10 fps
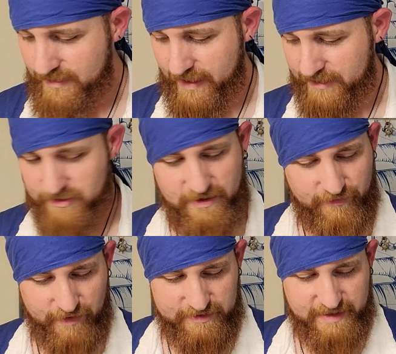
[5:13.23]
Actually, the
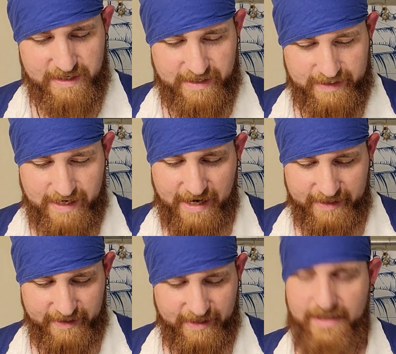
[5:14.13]
first day I got
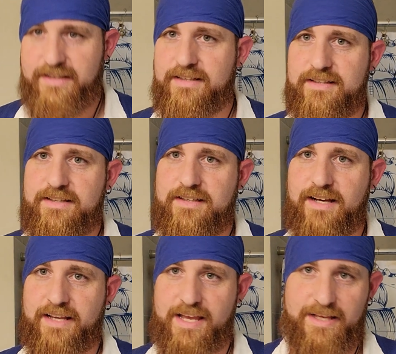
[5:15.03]
it,
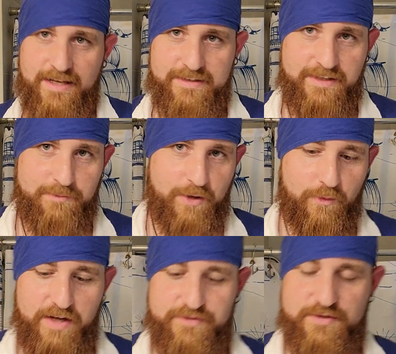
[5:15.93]
I let my
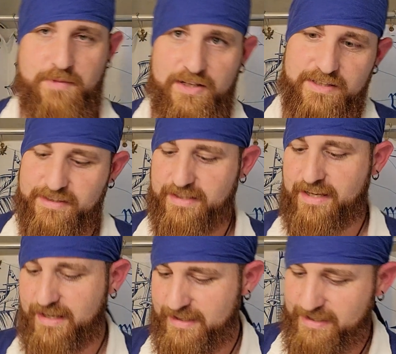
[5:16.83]
wife smell it,
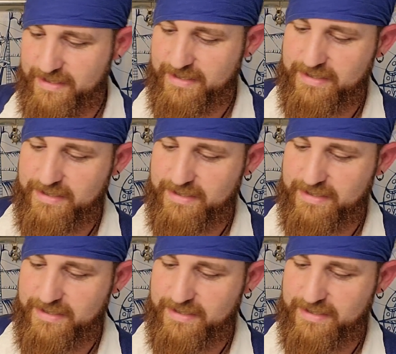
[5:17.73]
and